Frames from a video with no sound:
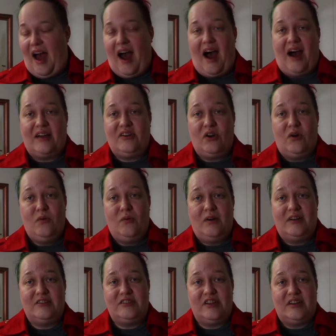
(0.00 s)
I don't
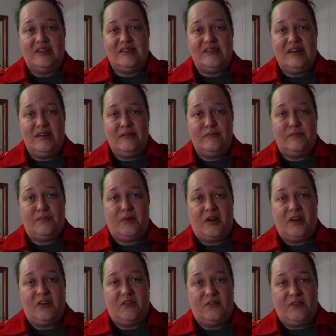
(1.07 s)
want to jinx it, but
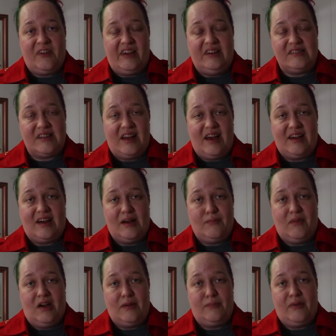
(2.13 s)
it feels like I
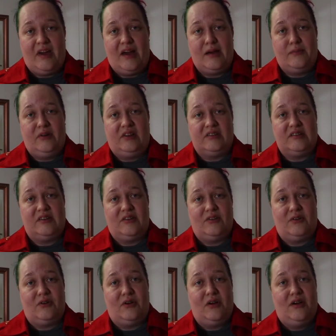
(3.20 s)
might be able
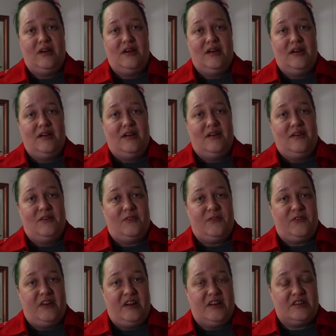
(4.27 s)
to
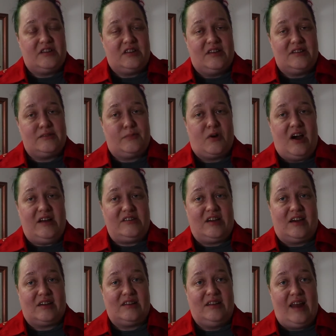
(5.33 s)
finish this
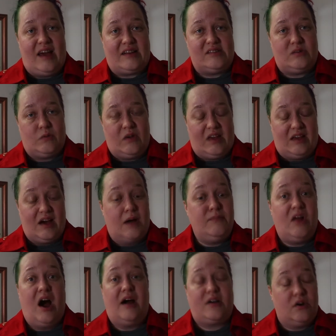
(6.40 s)
project next week. I'm
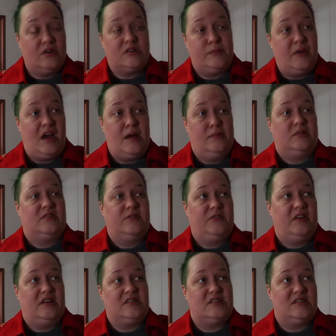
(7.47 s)
not going to be able to
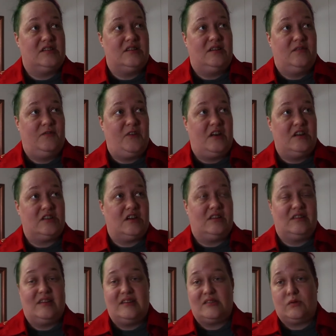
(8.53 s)
finish
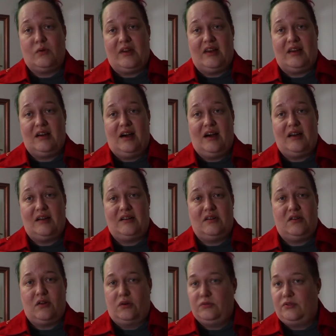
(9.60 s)
it this week, I
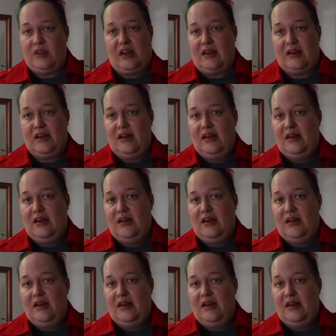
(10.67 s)
don't think.